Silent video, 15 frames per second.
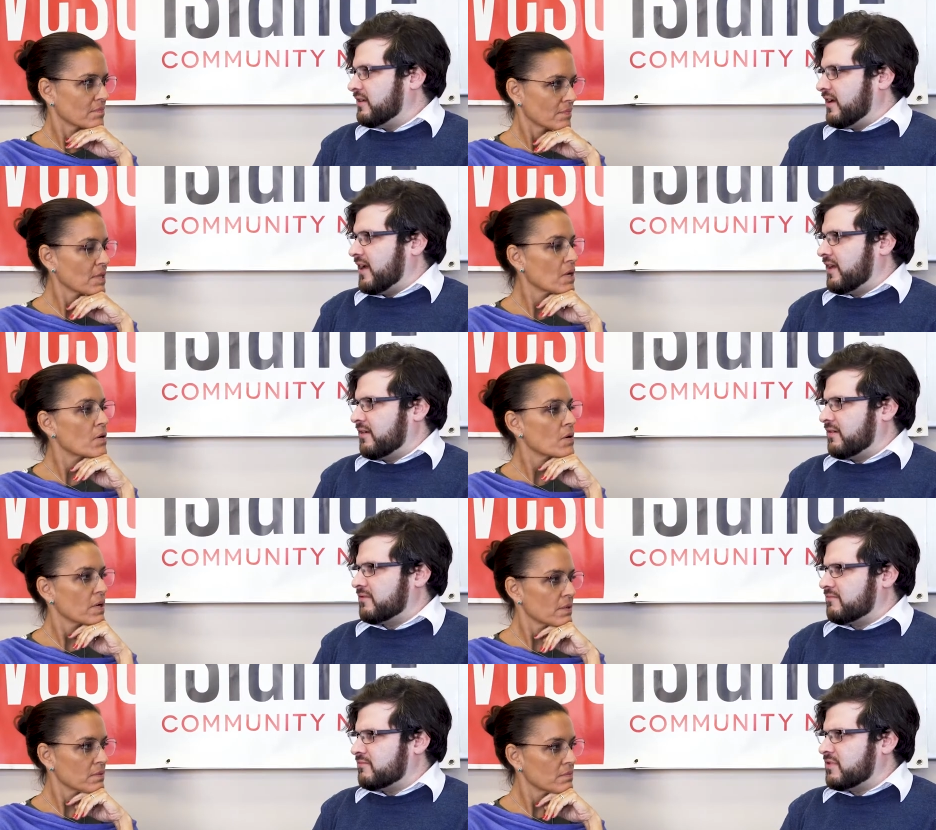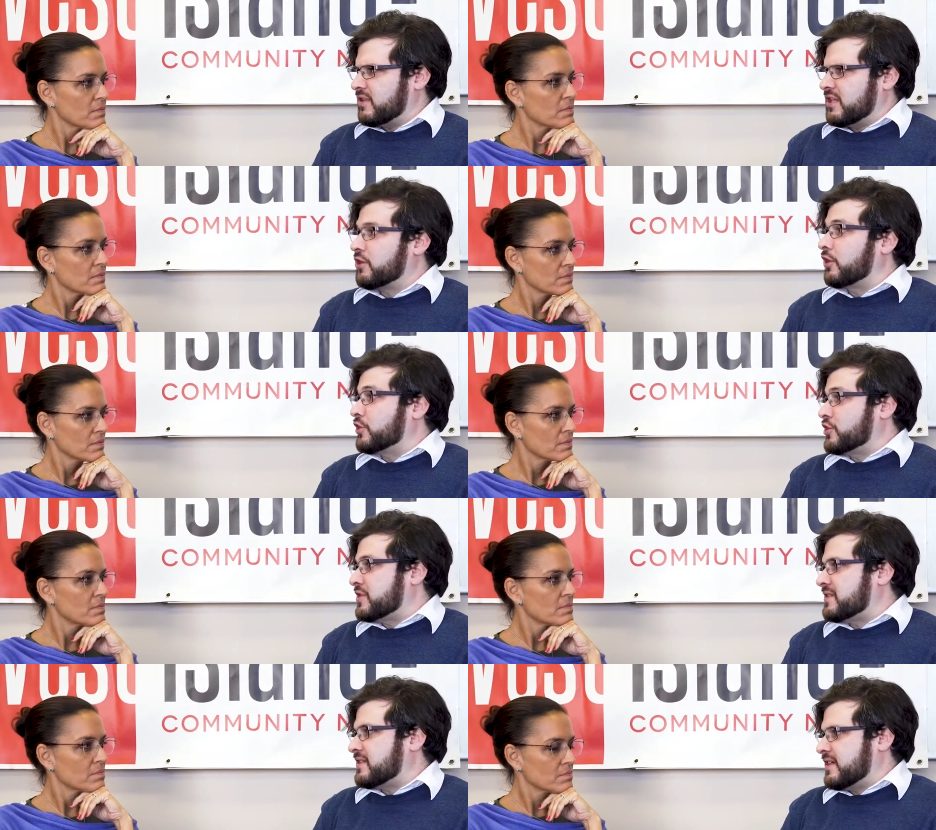Speaker 1: and okay. the
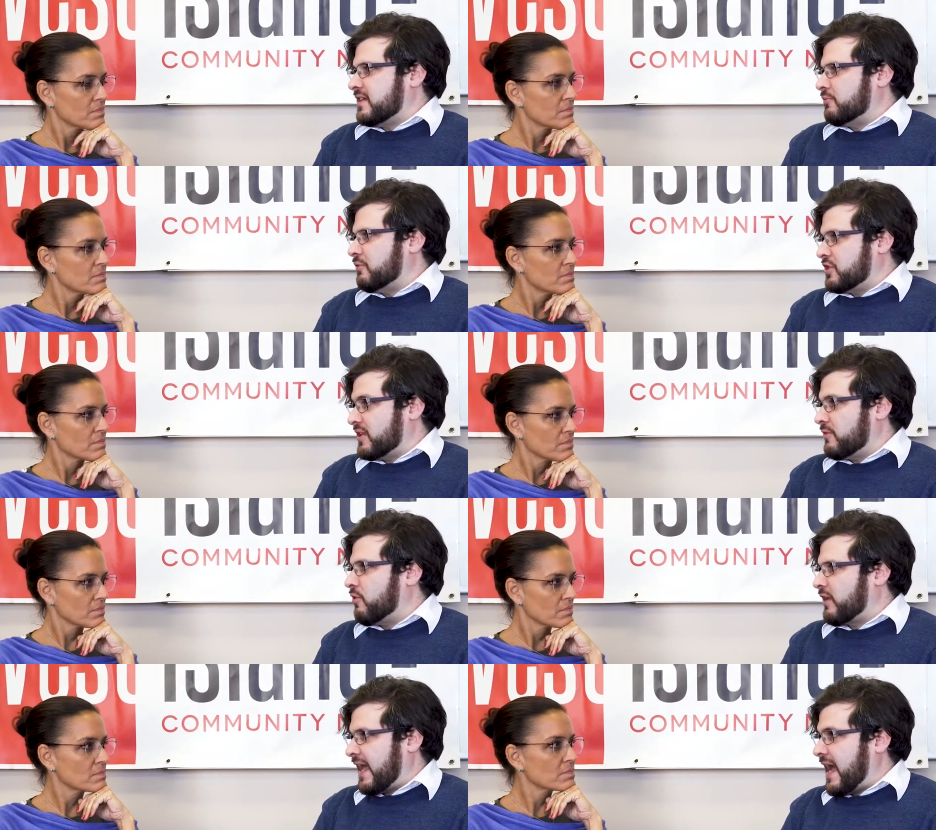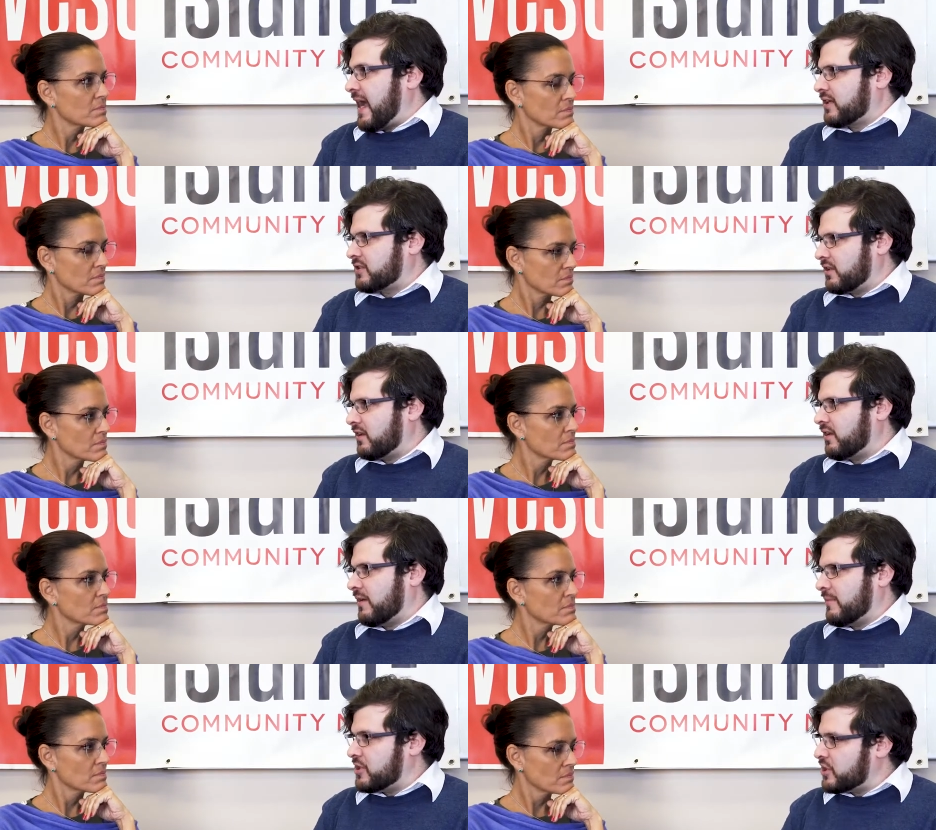urgency in which they want to act on
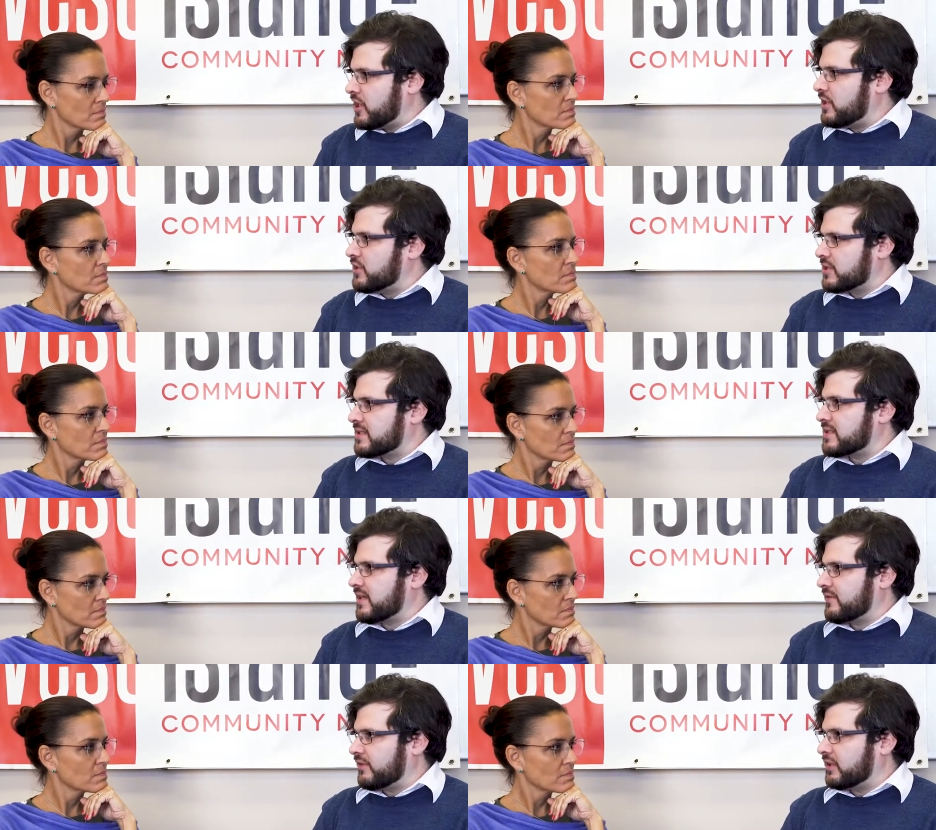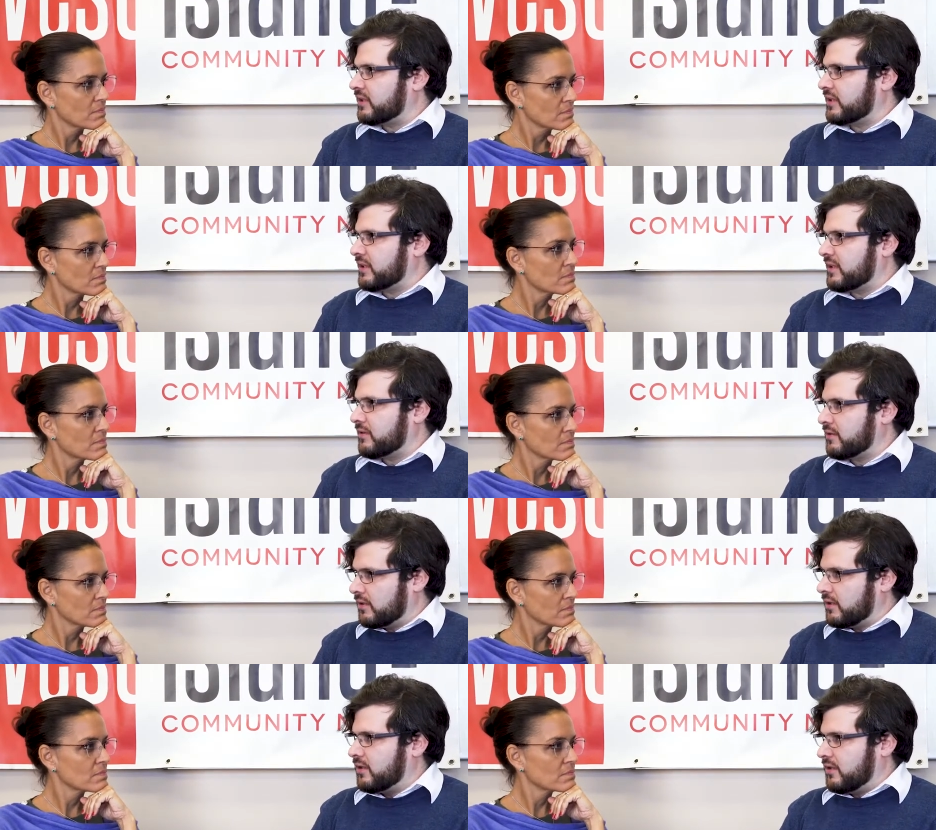climate change is definitely
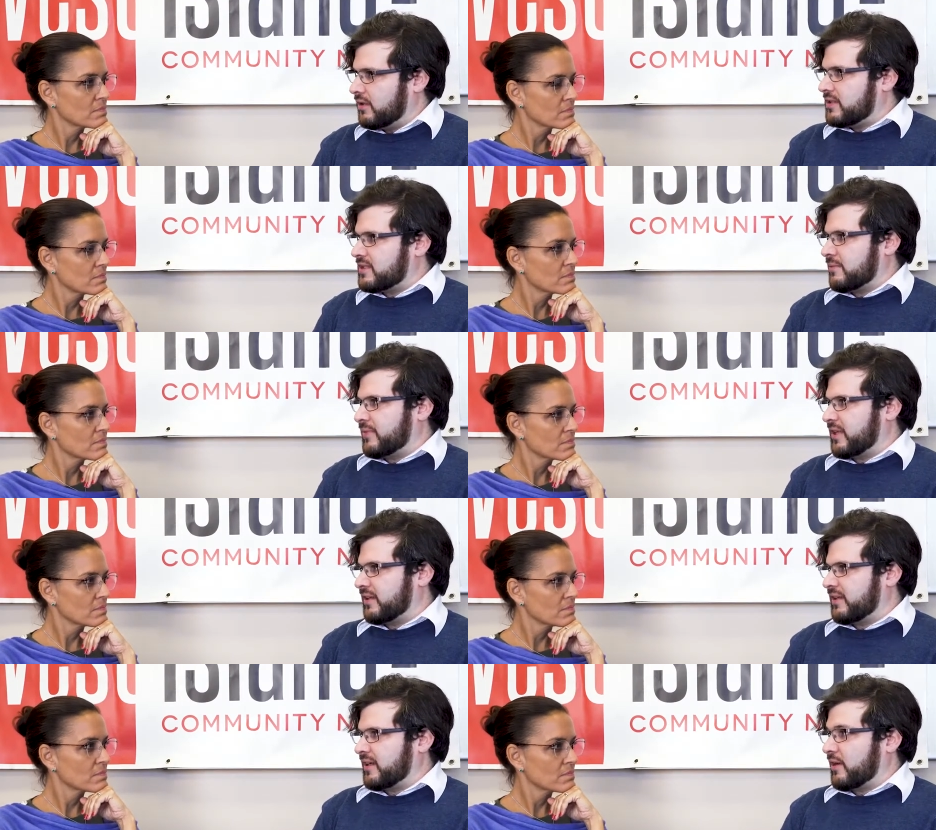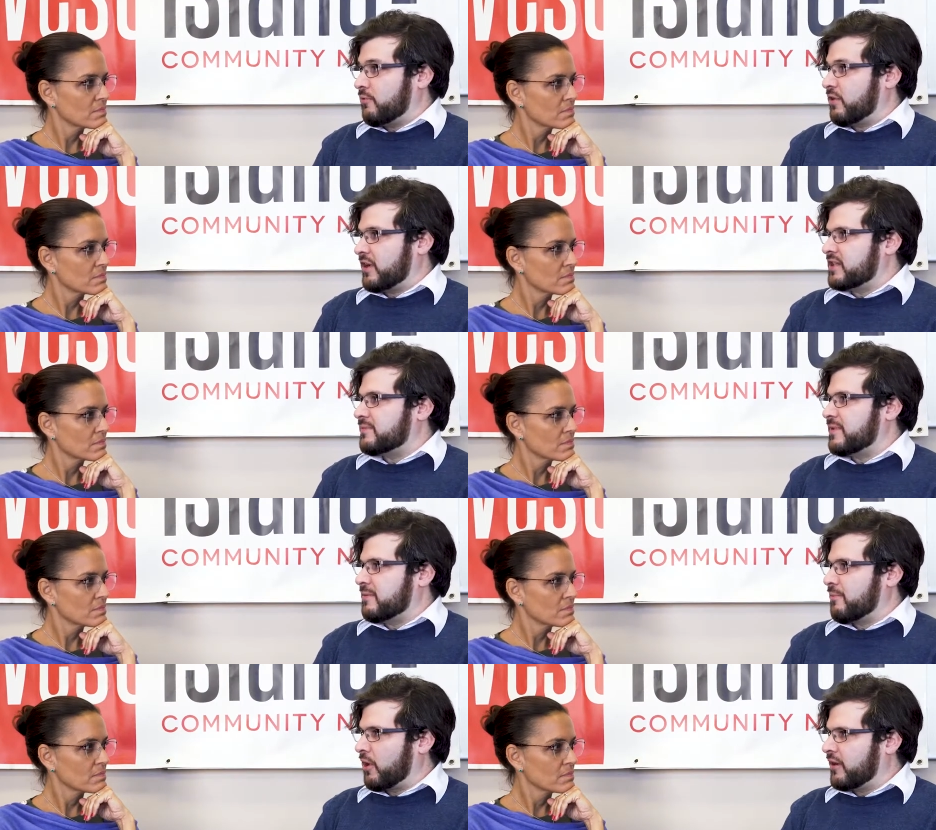something that I wanted to
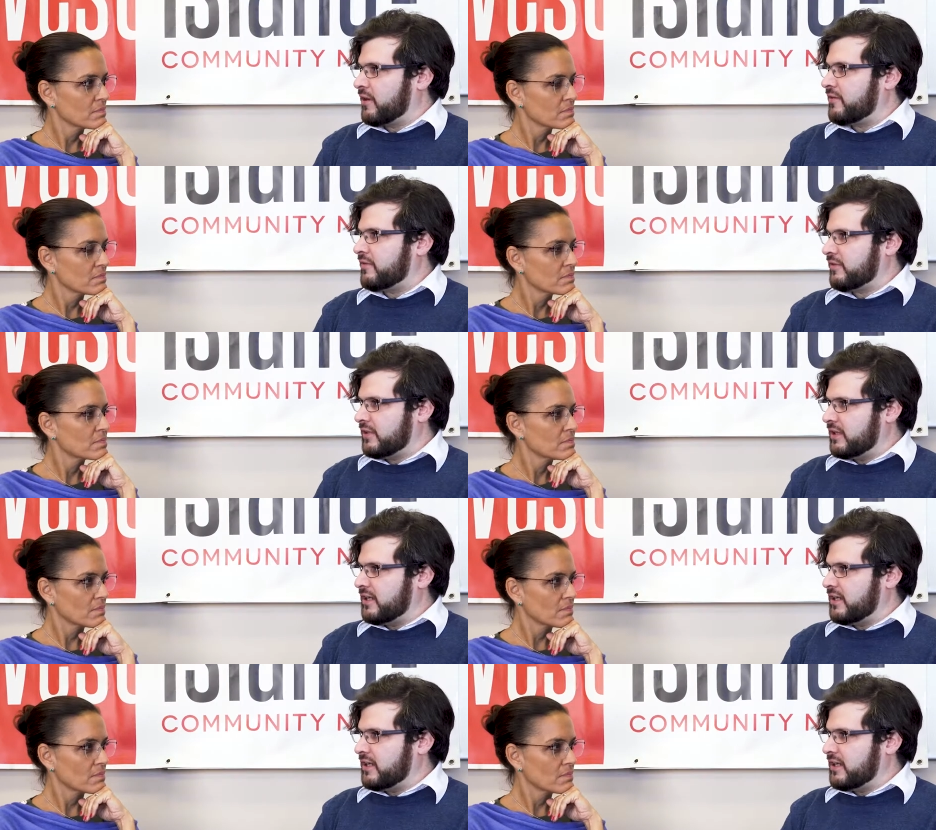be a part of.